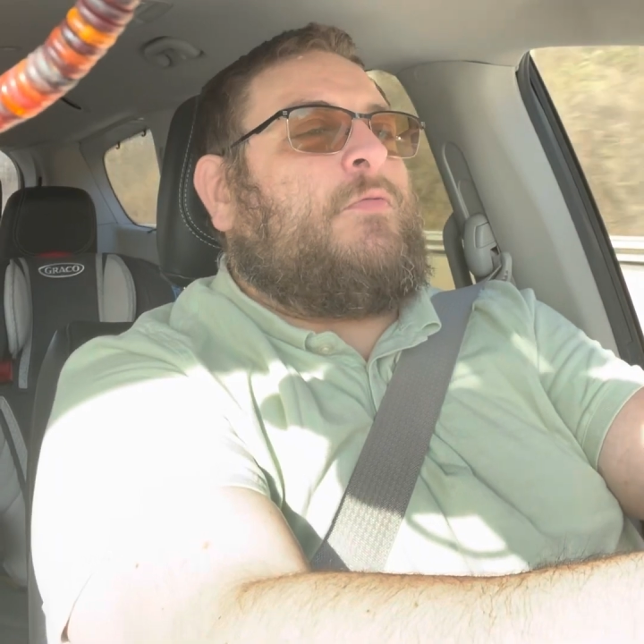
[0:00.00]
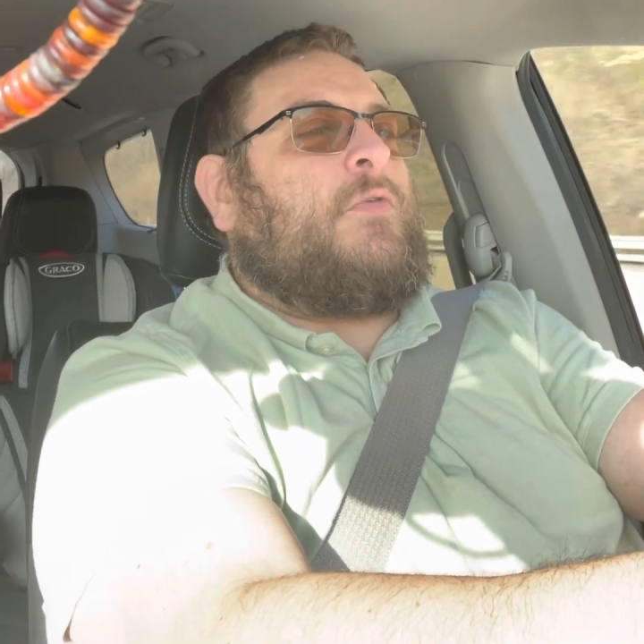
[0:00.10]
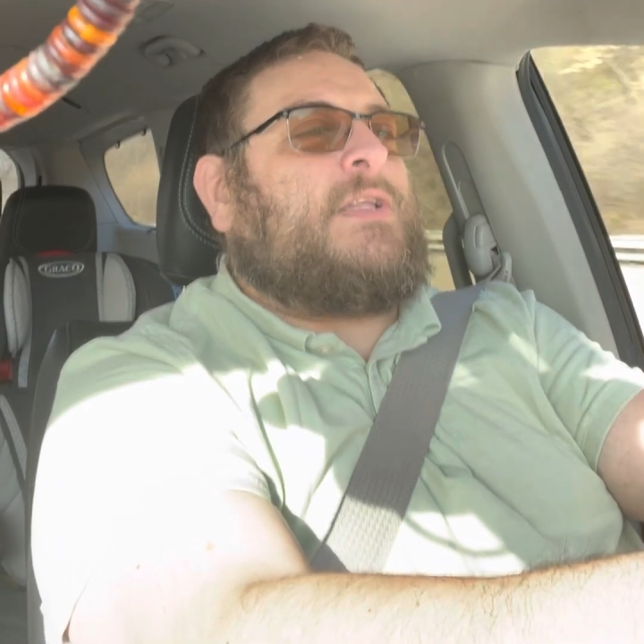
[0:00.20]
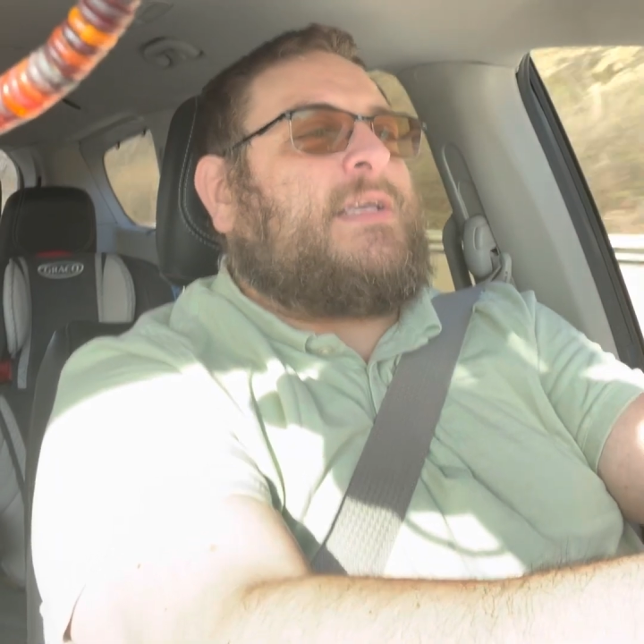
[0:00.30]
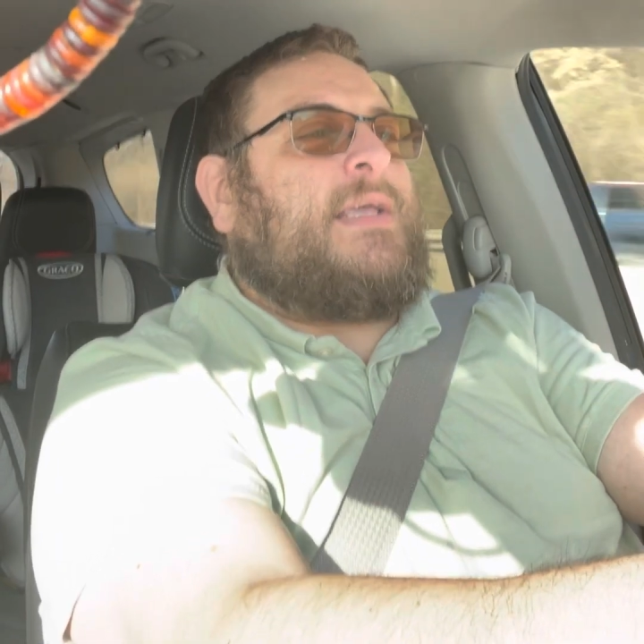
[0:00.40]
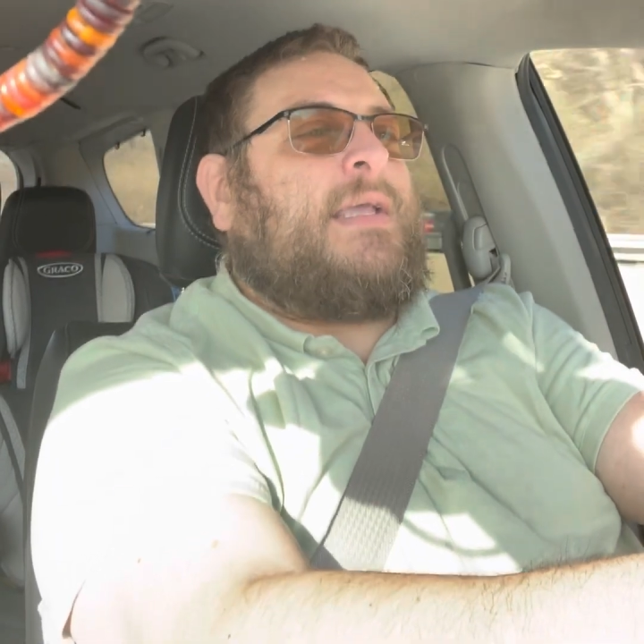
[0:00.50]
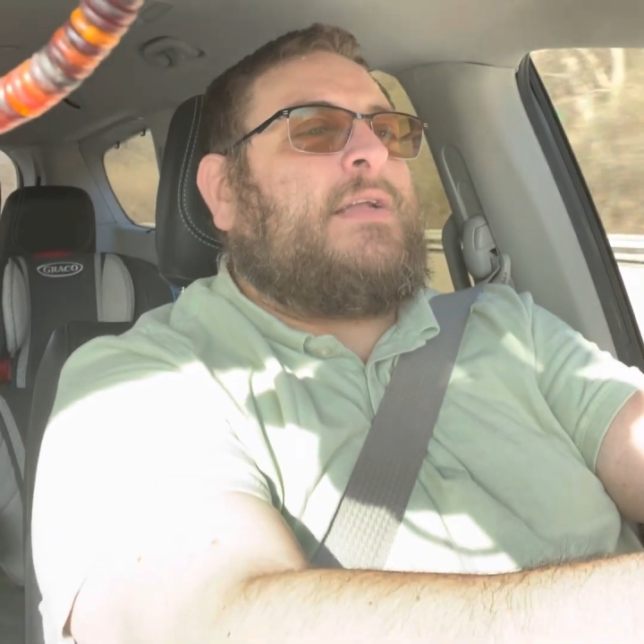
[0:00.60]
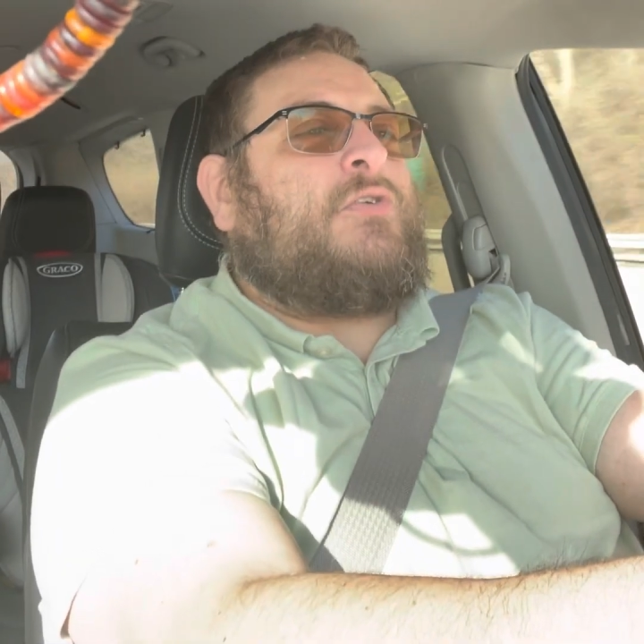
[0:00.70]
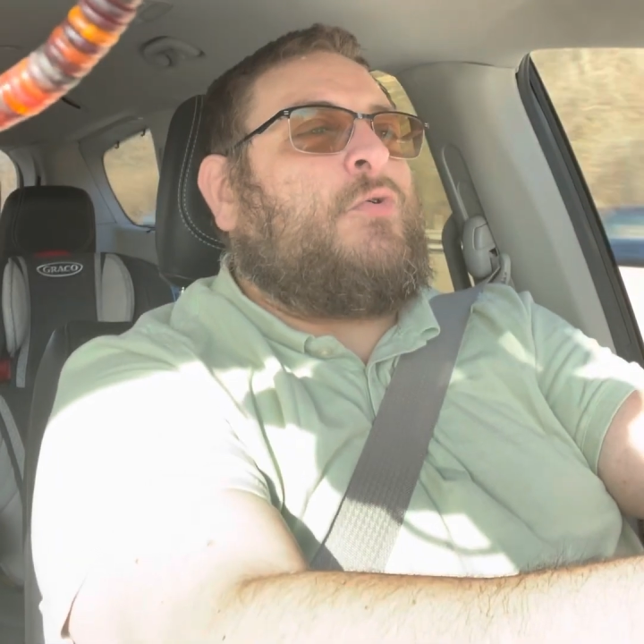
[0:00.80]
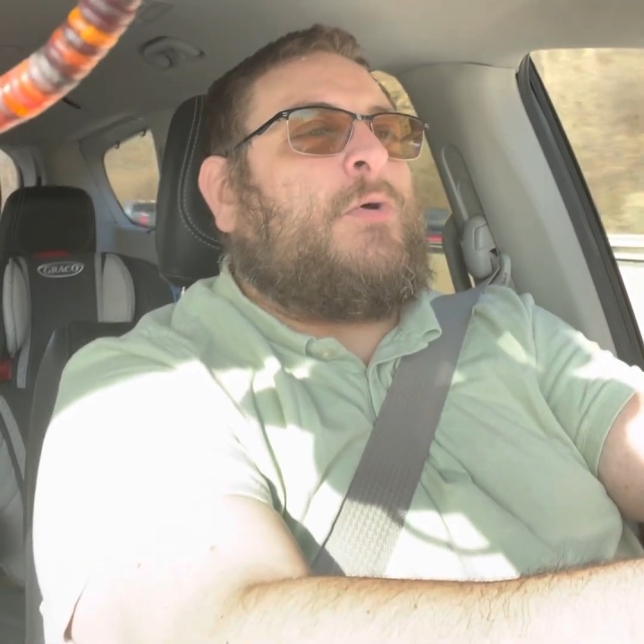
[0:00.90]
for the king
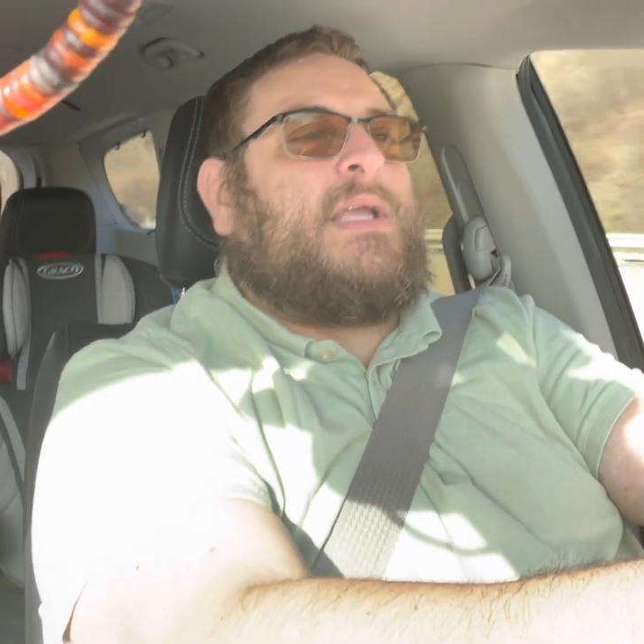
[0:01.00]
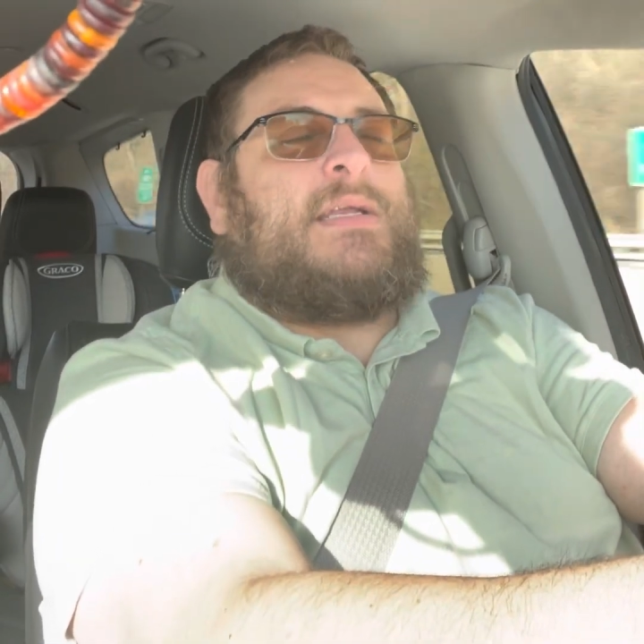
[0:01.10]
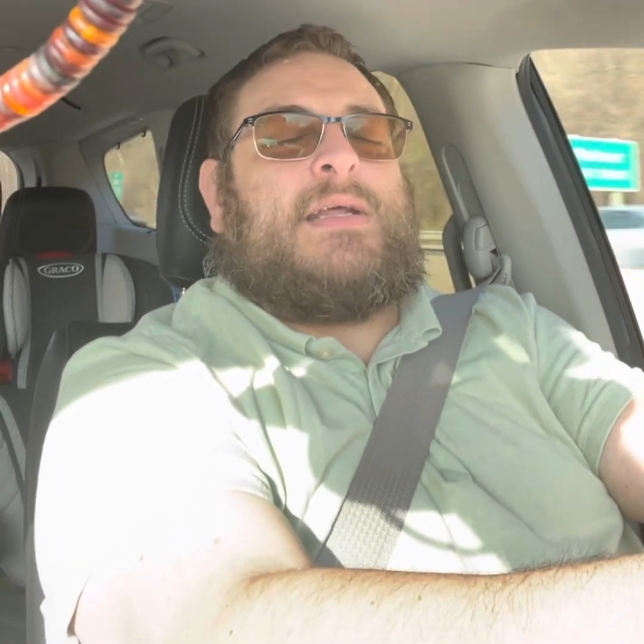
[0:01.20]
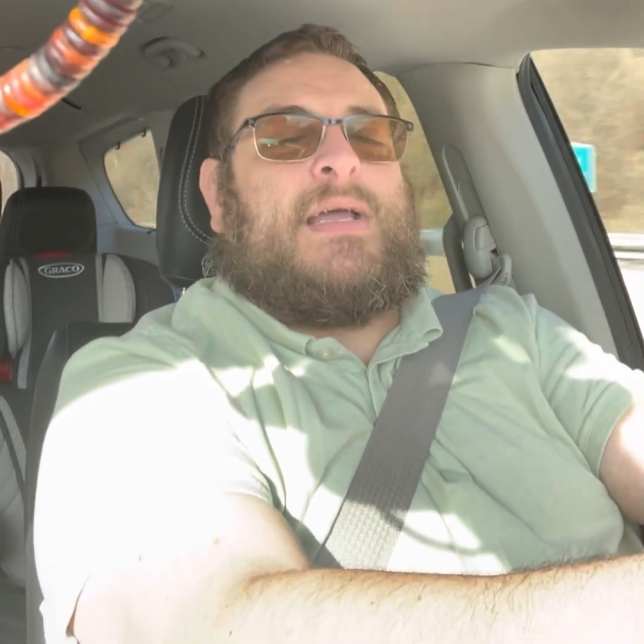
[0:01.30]
and queen,